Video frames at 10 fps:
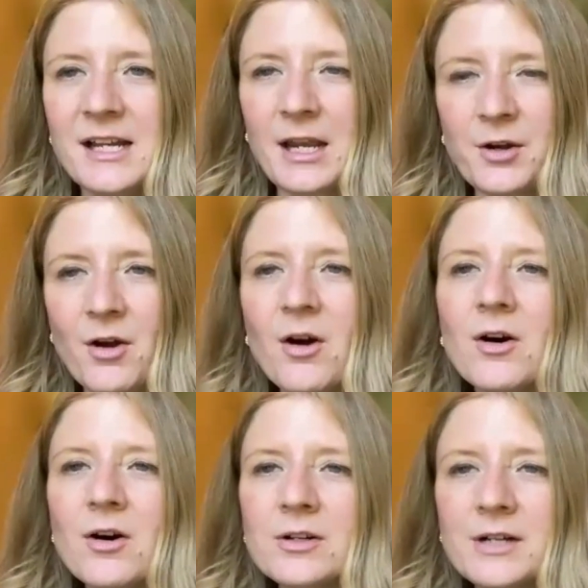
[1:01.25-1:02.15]
in
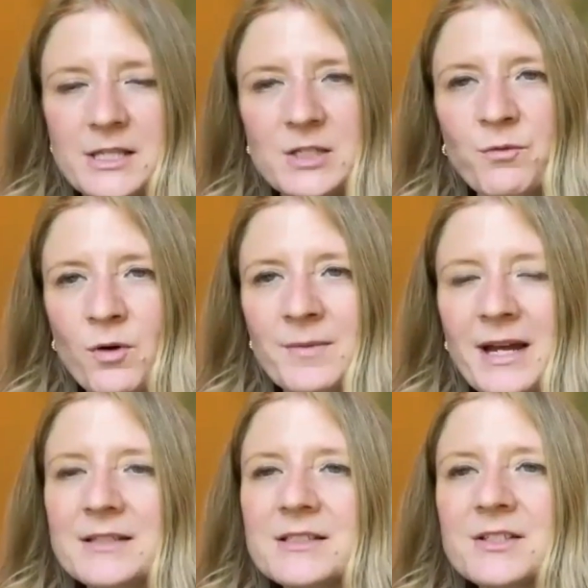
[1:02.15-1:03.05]
all its
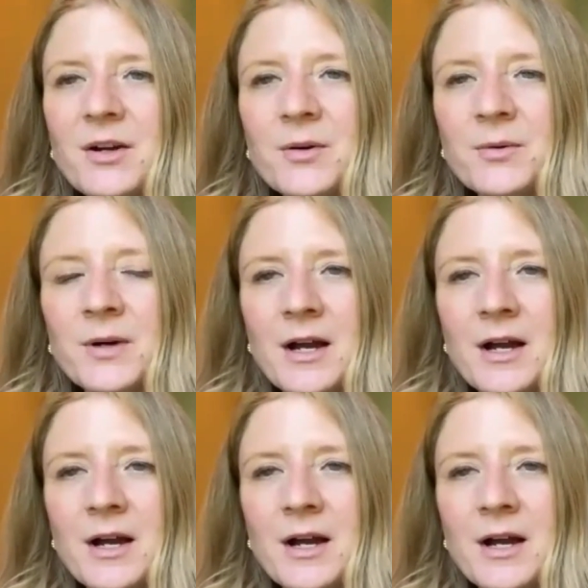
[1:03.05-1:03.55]
formats. So